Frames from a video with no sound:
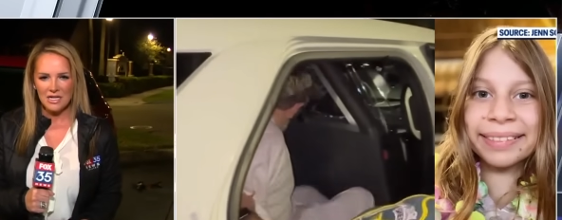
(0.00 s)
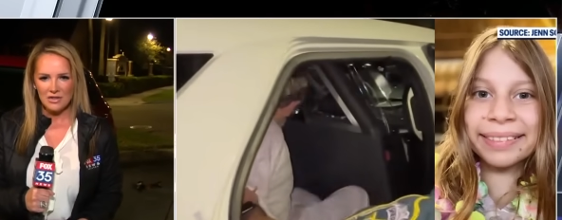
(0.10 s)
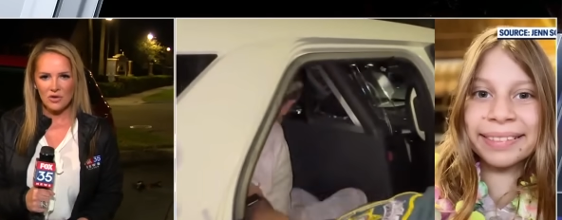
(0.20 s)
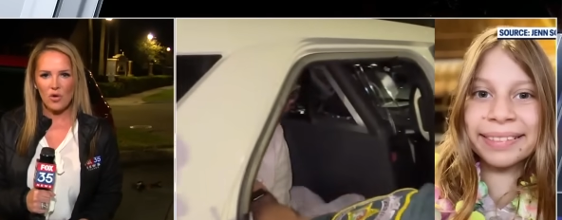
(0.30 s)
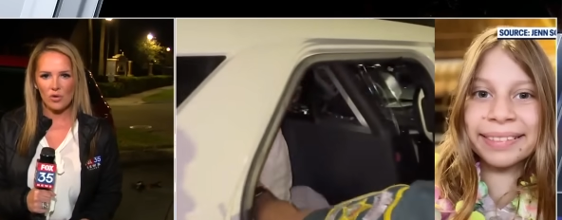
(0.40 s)

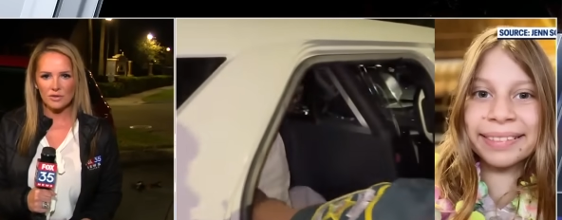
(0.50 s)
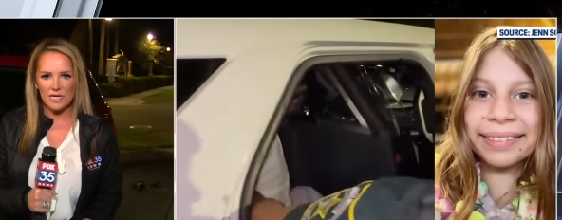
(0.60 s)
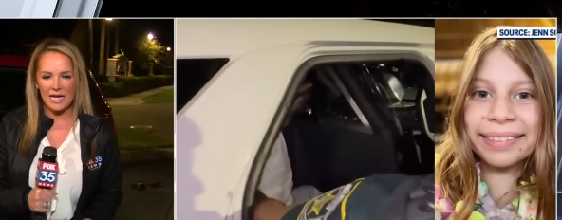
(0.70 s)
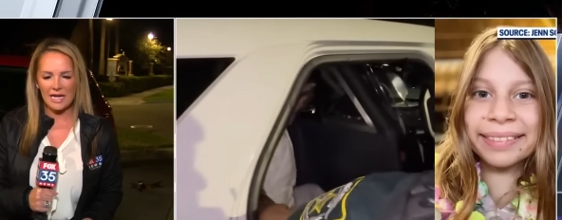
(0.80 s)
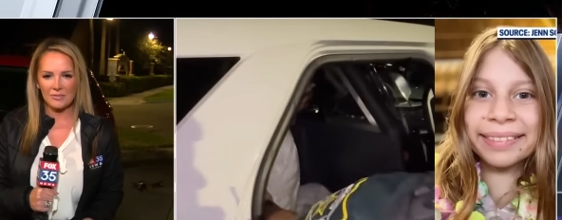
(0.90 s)
Speaker 1: the whole
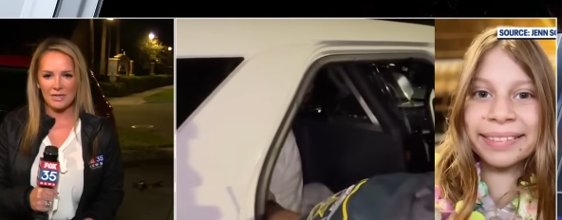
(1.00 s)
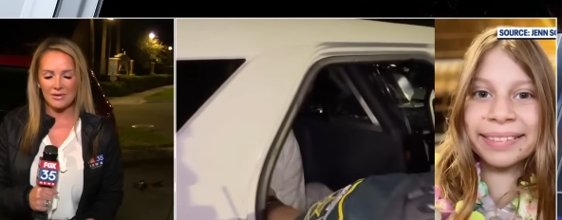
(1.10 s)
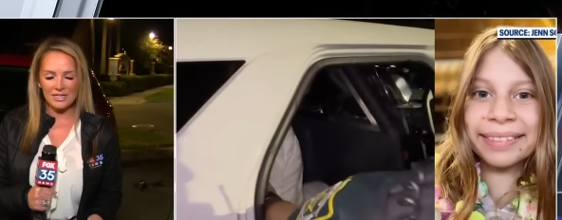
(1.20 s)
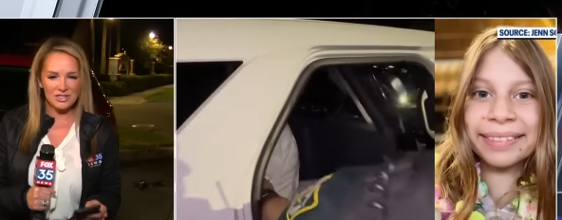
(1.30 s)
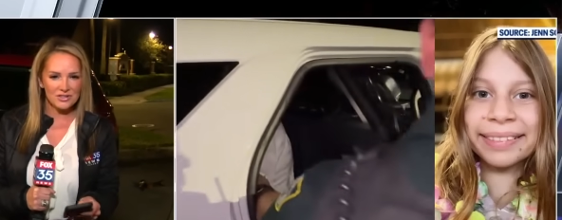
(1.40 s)
time. Now,
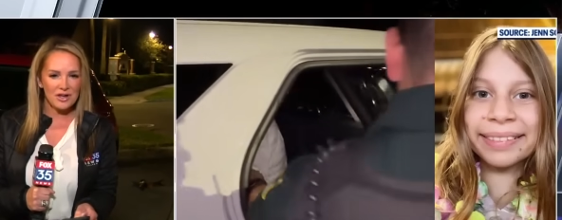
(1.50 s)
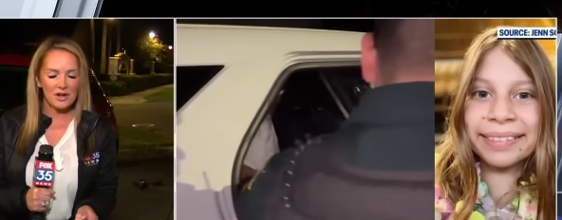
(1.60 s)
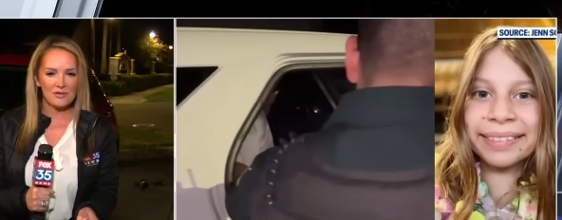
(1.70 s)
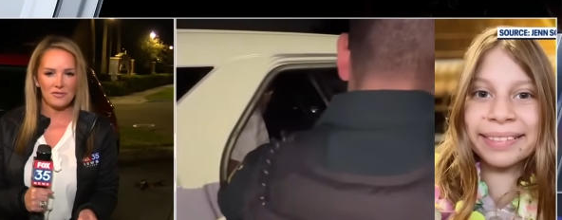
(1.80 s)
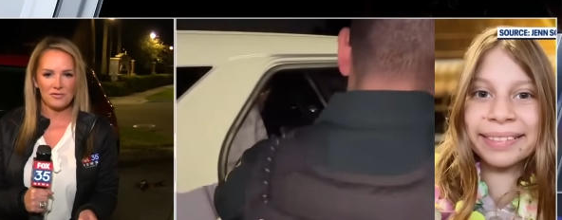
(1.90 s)
I just got
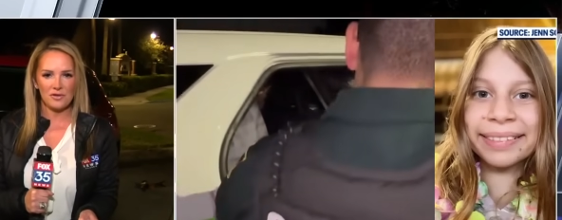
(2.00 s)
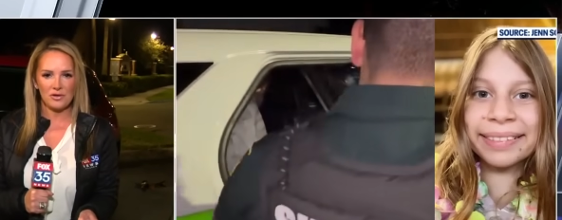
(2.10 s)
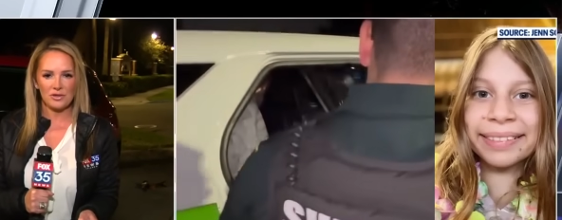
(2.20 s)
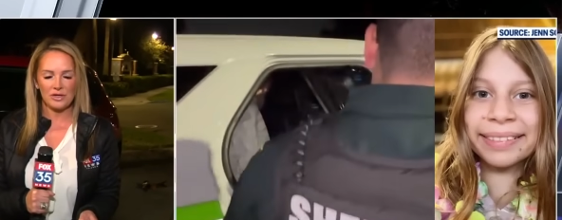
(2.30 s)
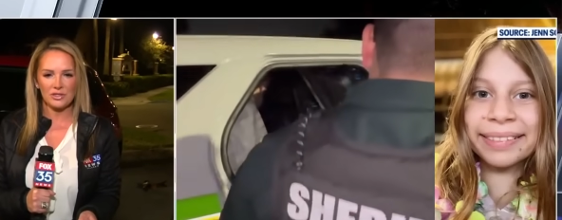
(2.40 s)
off the
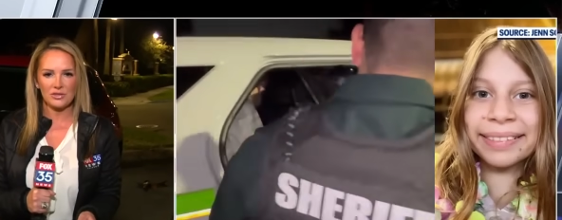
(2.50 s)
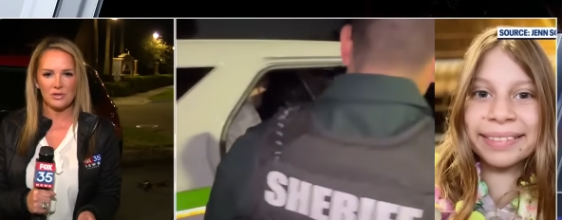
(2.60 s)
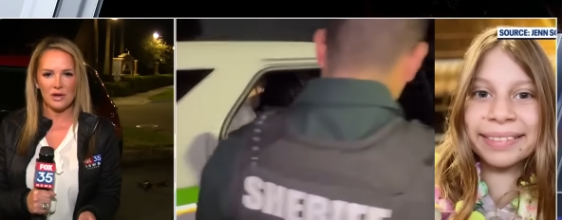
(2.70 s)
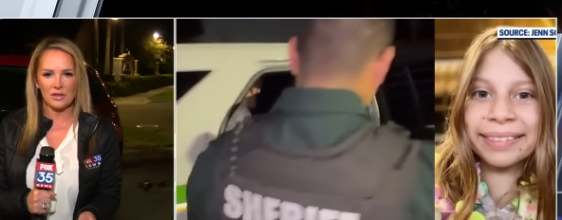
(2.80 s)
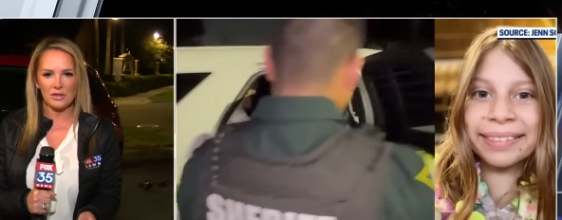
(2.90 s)
phone not too
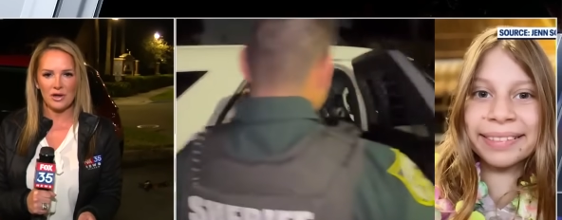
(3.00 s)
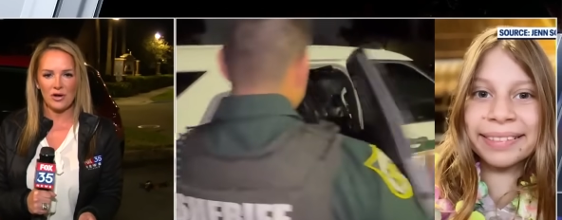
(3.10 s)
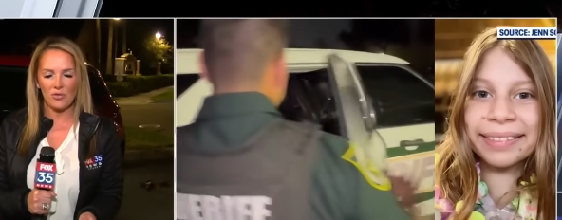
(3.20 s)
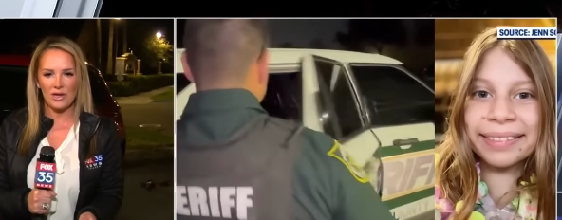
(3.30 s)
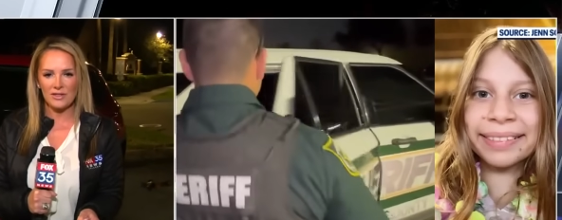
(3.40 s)
long ago
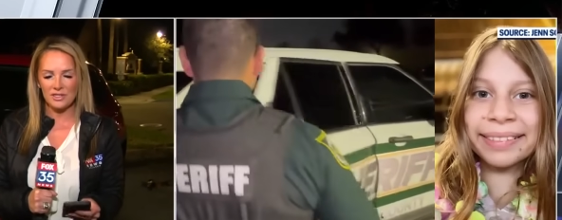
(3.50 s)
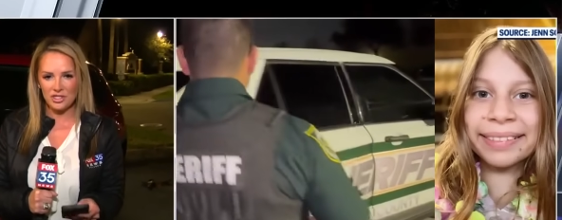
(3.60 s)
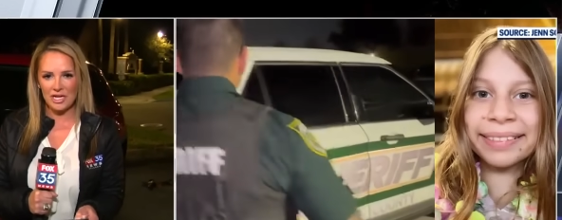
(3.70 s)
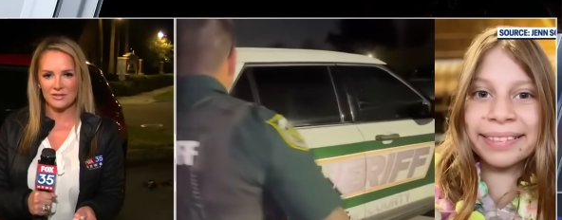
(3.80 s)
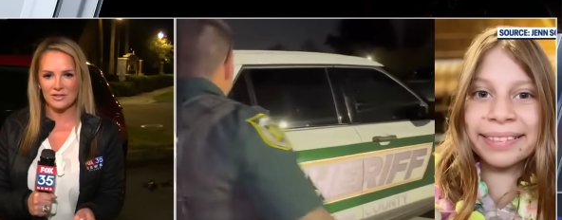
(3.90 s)
with
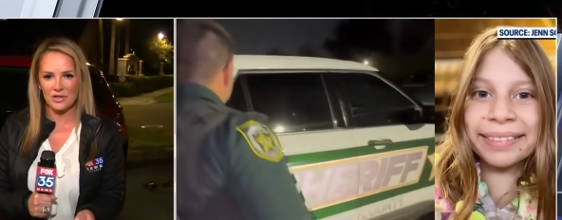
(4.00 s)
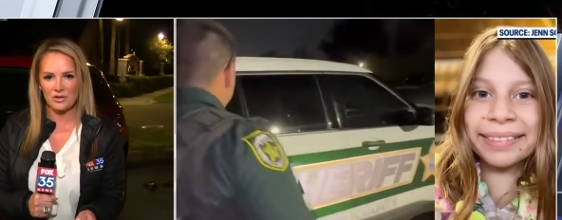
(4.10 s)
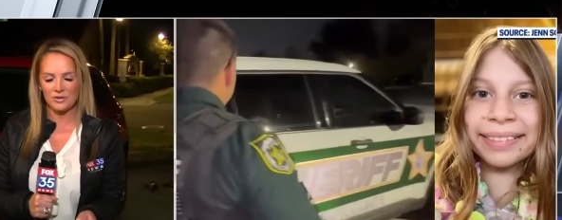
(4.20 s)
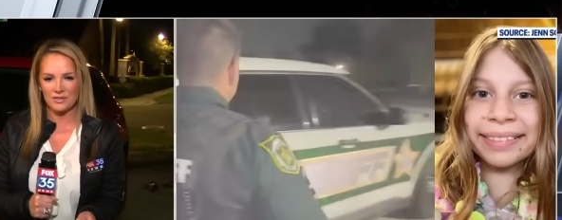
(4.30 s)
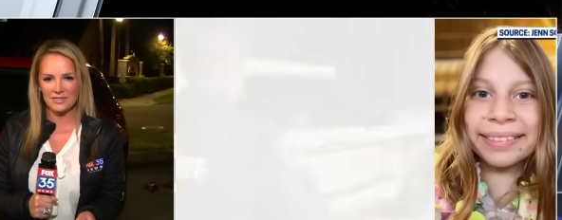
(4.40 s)
Jenn
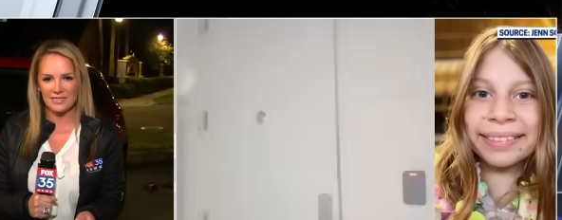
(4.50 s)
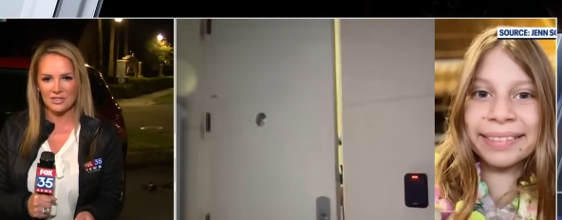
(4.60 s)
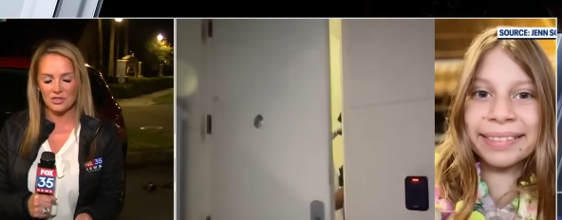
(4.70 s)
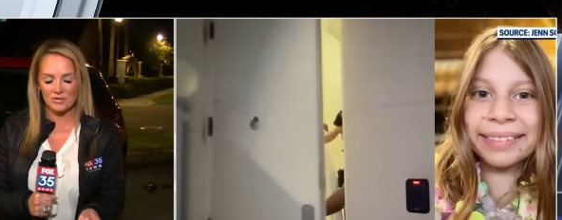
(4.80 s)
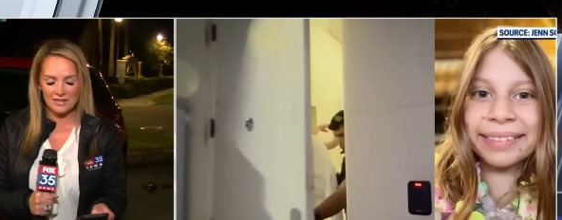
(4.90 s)
Soto's
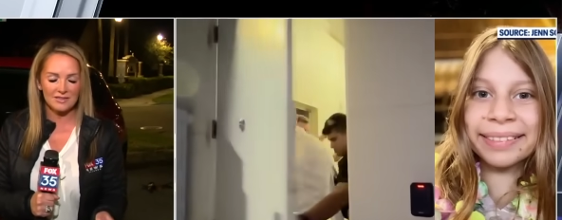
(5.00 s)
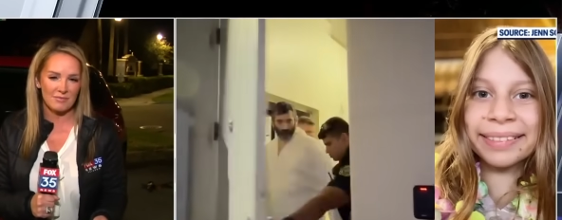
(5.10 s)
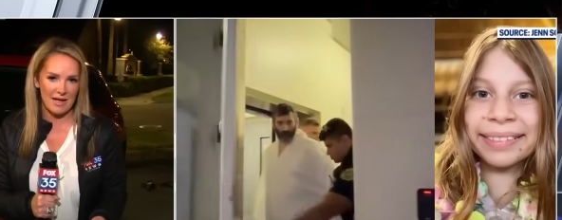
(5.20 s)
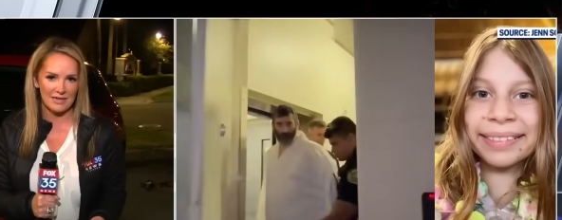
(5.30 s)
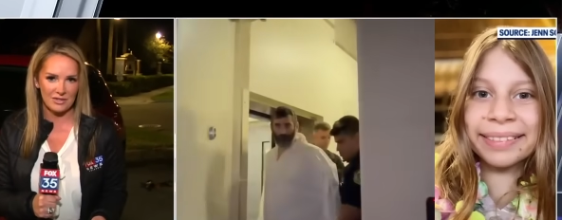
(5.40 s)
sister. That's
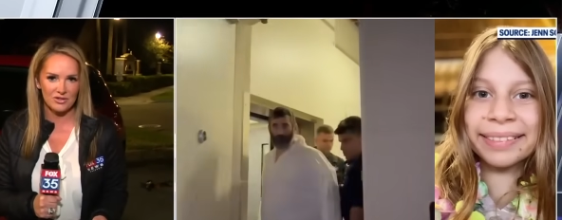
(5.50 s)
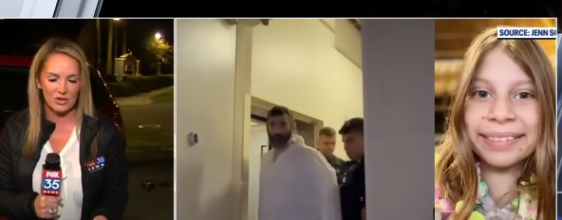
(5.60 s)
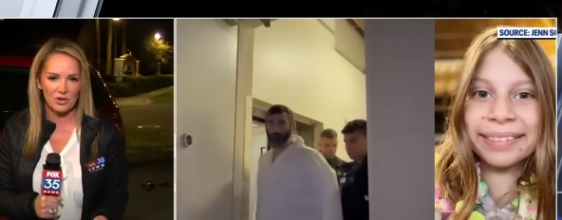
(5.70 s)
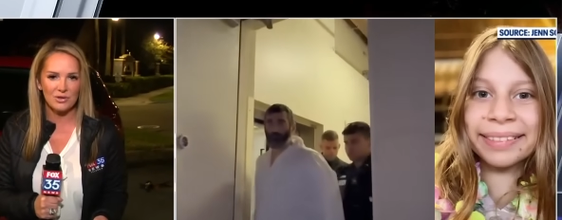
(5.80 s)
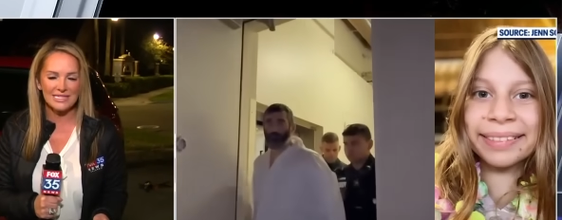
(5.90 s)
Maddie
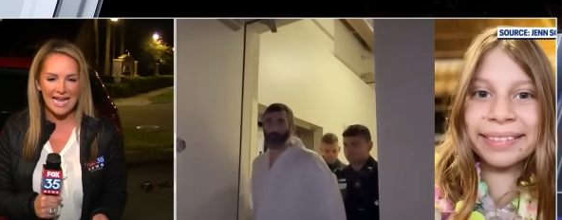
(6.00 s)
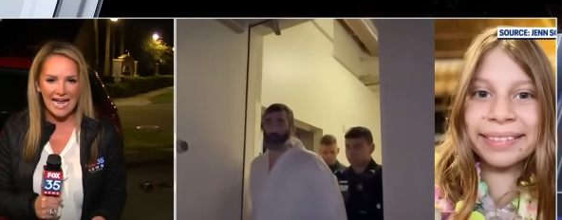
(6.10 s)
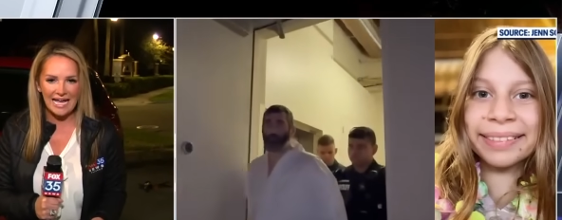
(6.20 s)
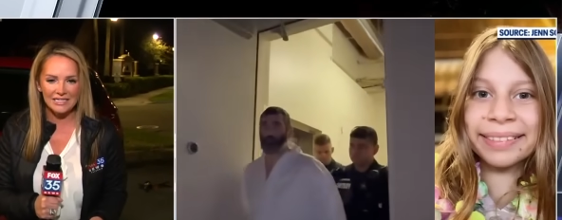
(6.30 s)
Soto's aunt.